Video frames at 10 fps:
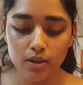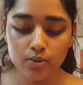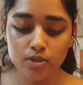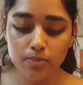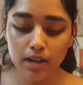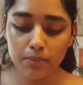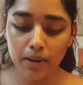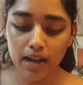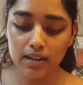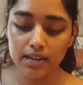whose blood
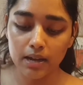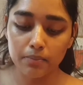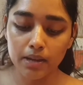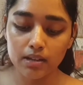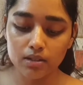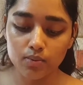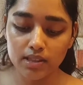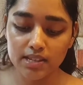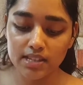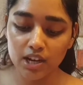Pilate had mingled with
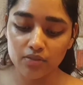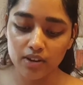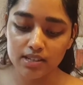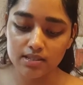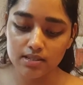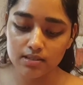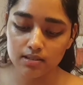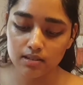their sacrifices.